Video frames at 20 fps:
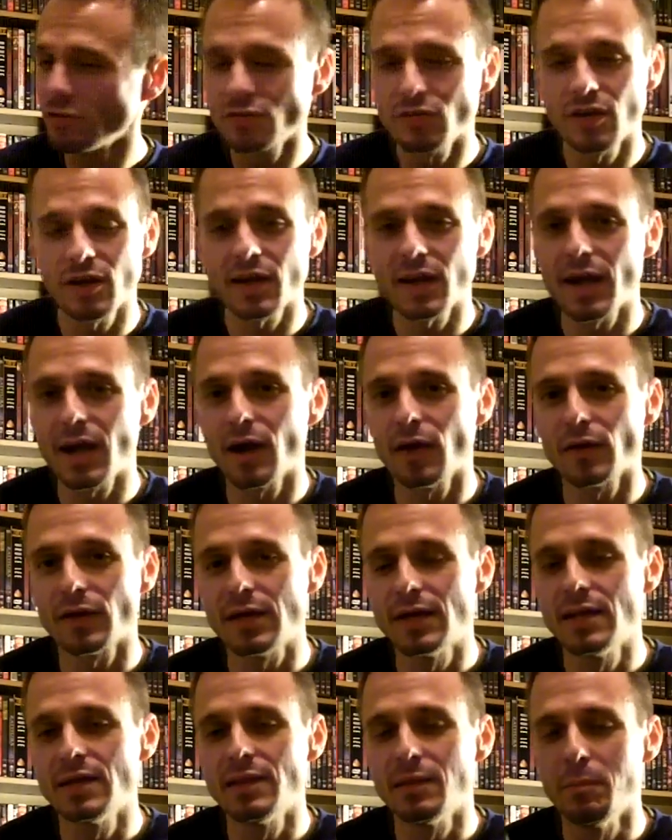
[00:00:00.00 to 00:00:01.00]
stuck
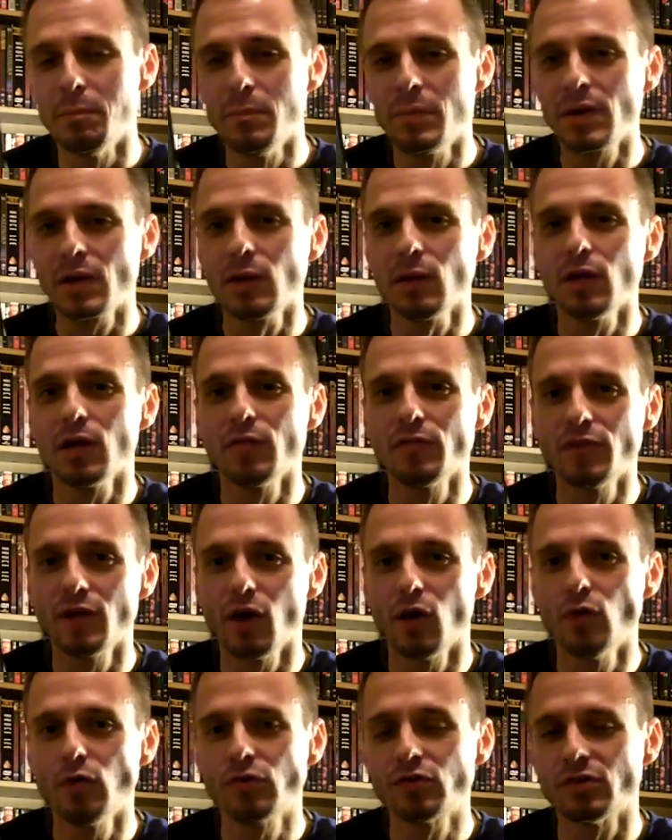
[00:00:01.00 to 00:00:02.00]
out in the middle of
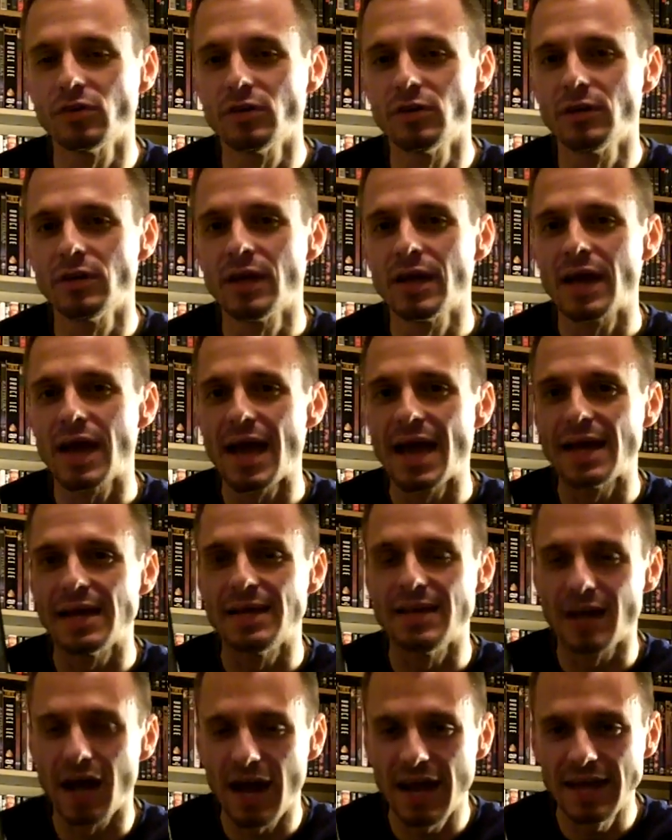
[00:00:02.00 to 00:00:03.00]
the ocean at
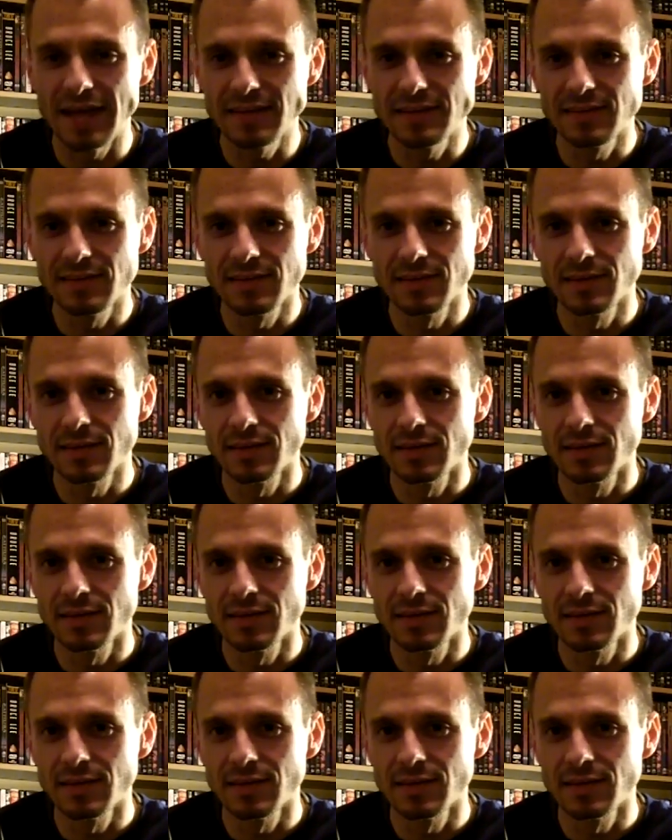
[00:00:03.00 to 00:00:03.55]
night